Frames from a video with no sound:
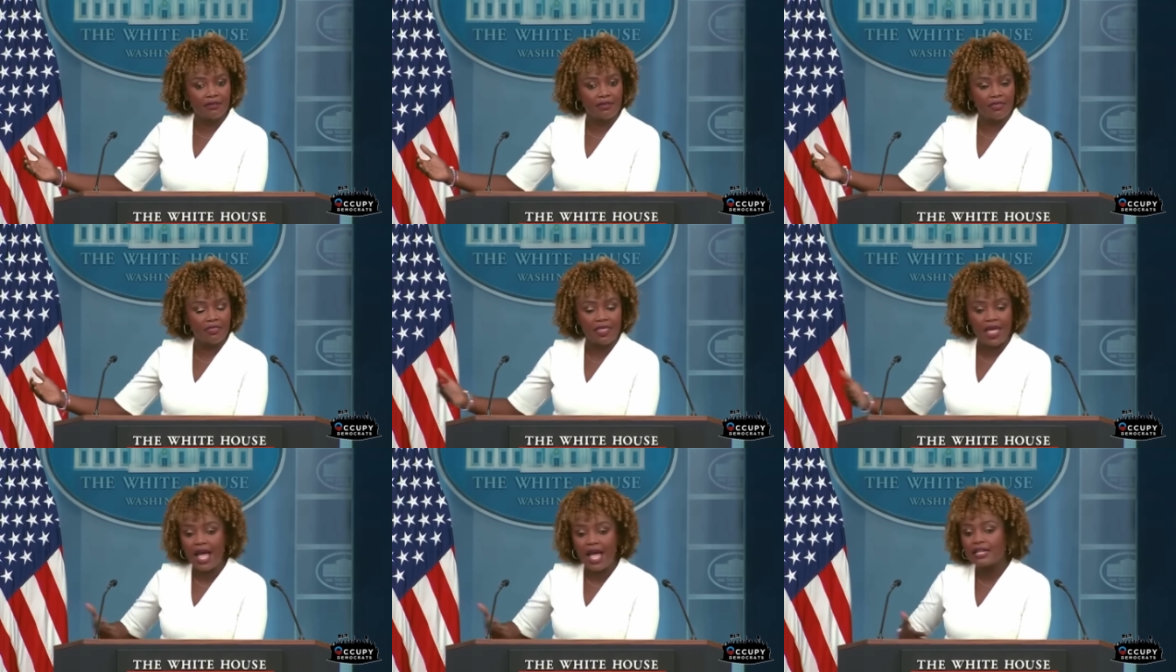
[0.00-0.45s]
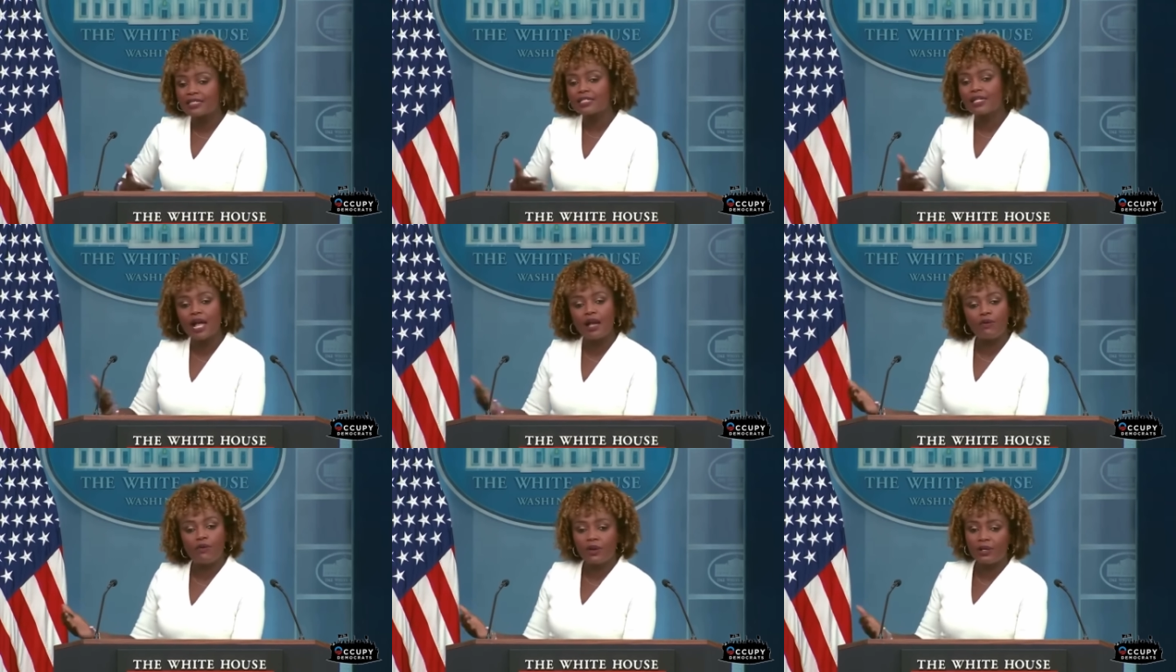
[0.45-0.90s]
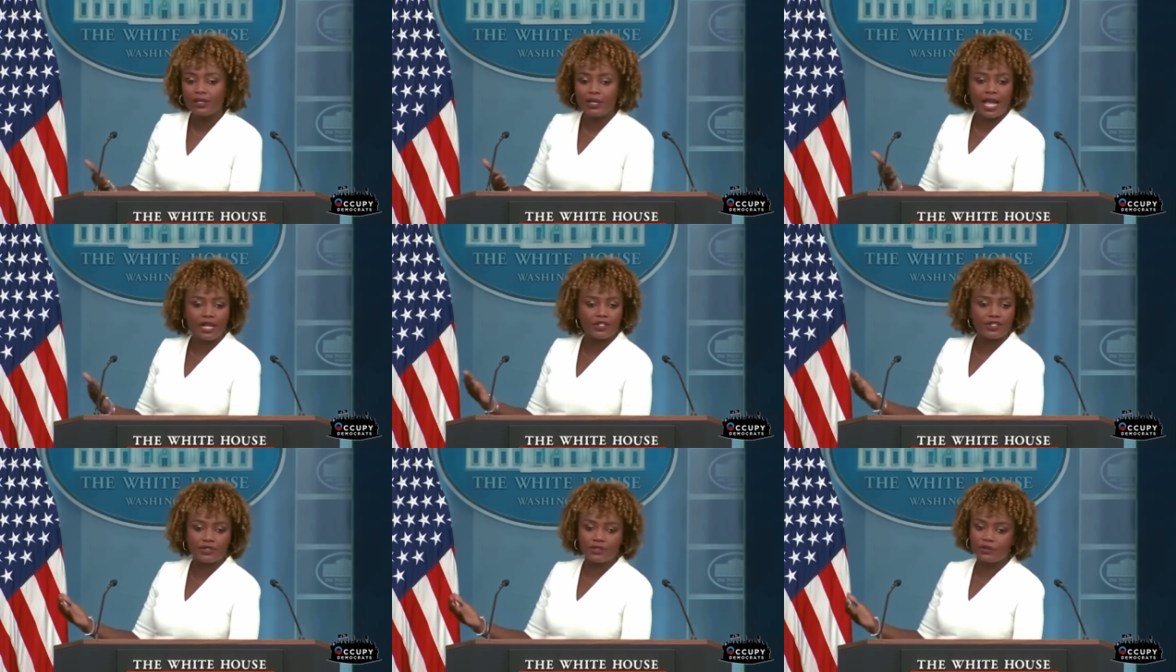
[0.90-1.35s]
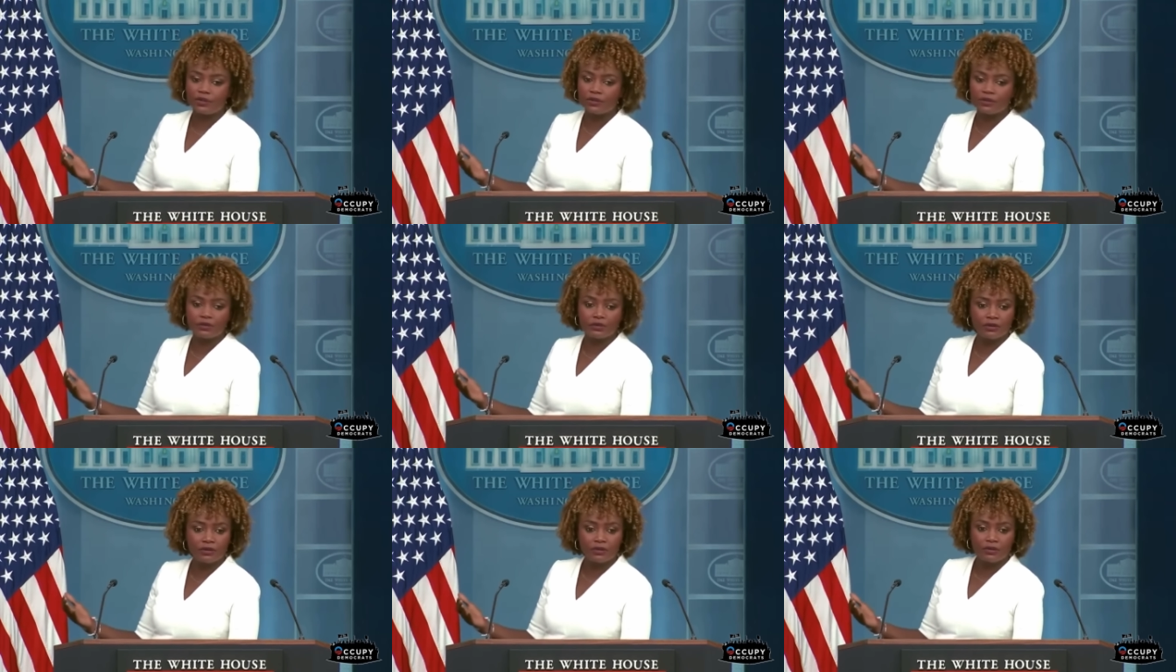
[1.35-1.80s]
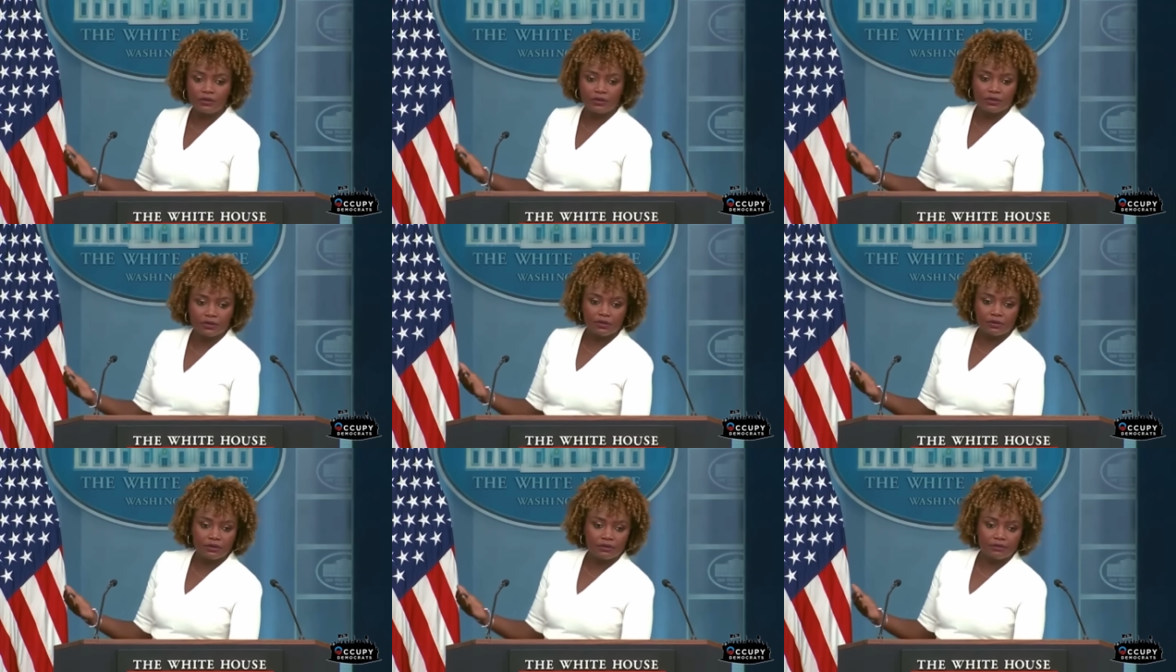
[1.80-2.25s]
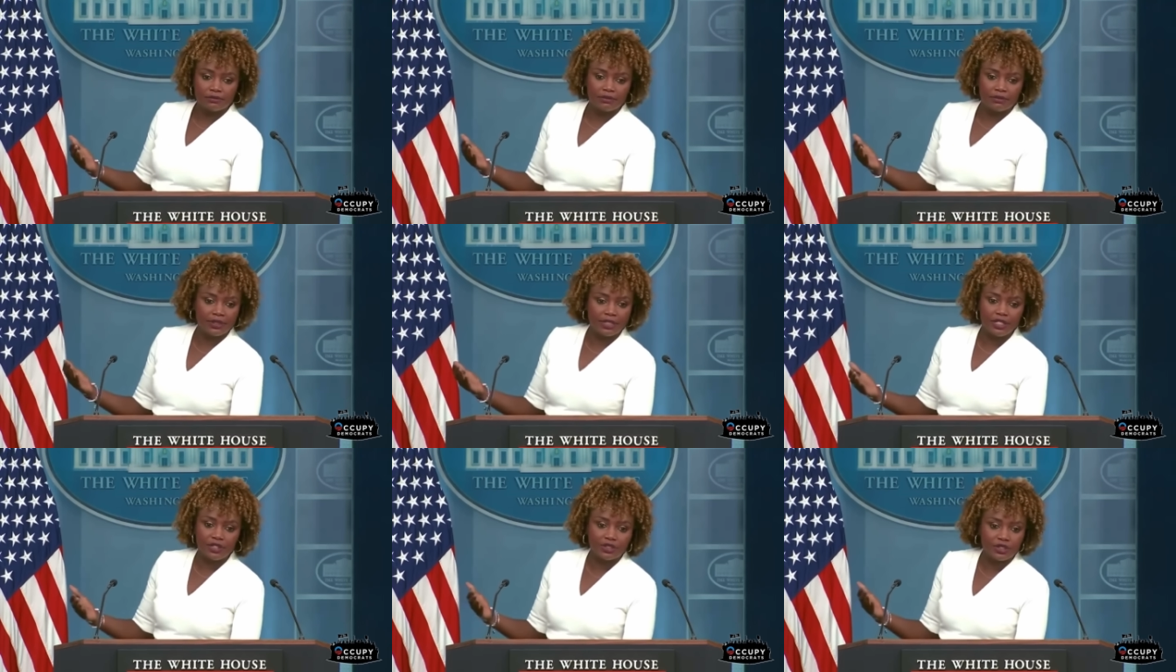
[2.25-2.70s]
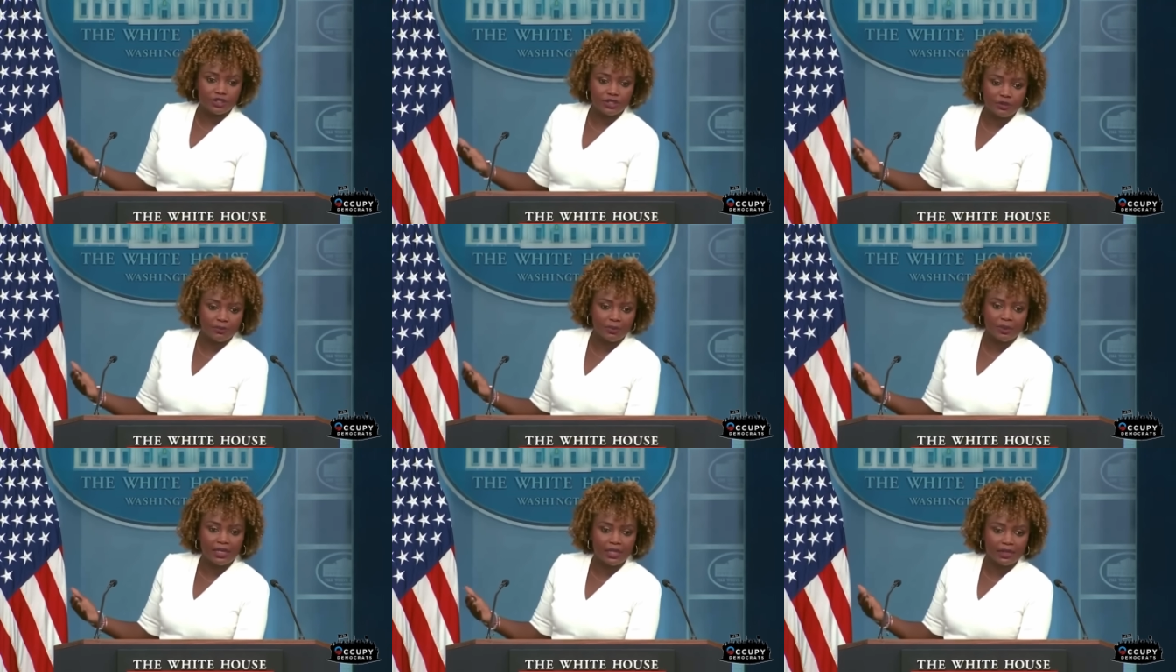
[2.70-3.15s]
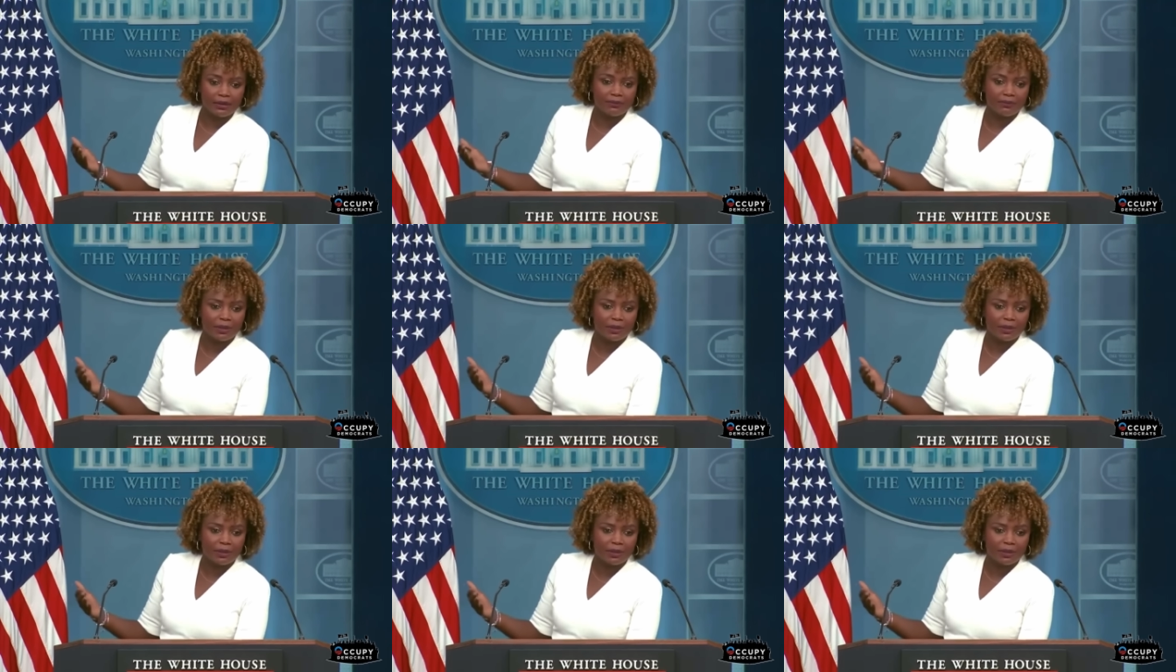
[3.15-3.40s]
That's not what national leaders should be.